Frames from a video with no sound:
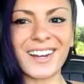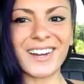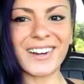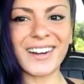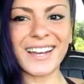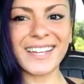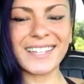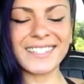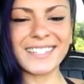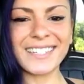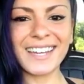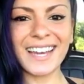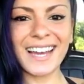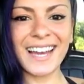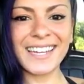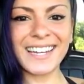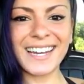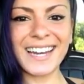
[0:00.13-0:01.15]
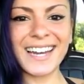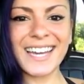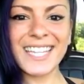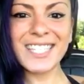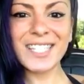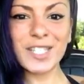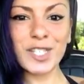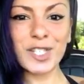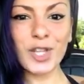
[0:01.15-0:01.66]
All right. Hi
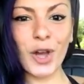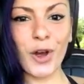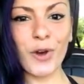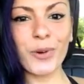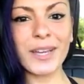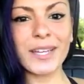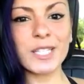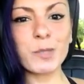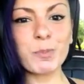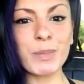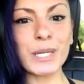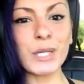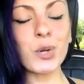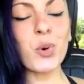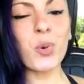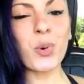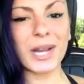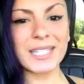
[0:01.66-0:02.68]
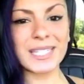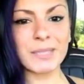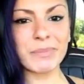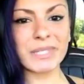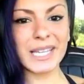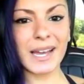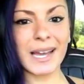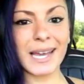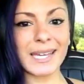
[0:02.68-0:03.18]
guys, so it's been quite some
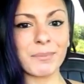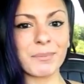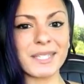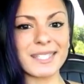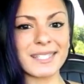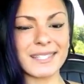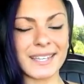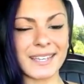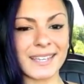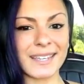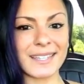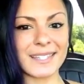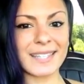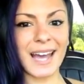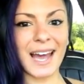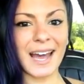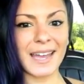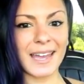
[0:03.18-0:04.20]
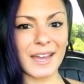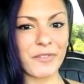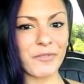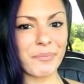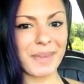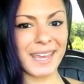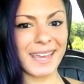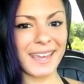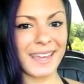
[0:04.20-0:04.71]
time since I have
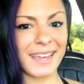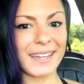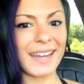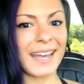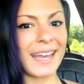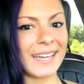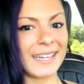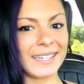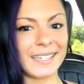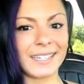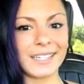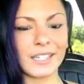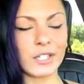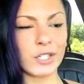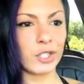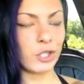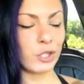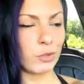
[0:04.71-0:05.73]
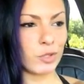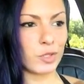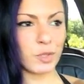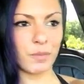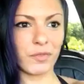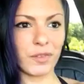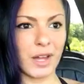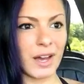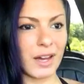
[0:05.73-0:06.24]
made any
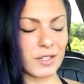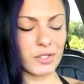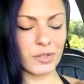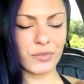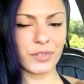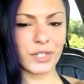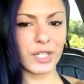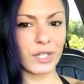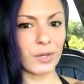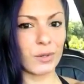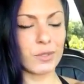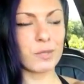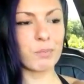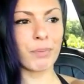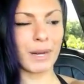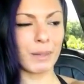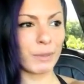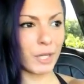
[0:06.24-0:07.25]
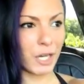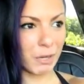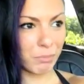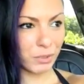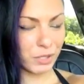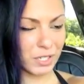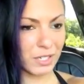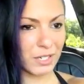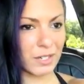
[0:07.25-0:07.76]
YouTube vlogs or videos, probably a
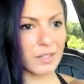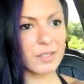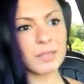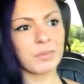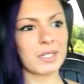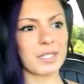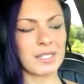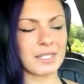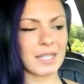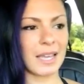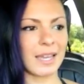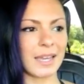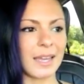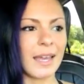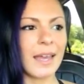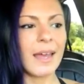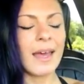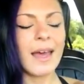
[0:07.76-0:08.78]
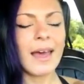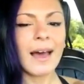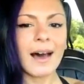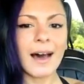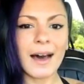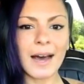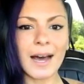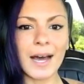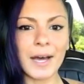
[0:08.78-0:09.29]
couple years I'm gonna say.
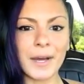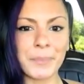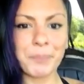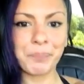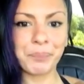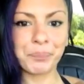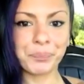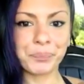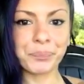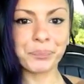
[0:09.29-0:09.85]
Um,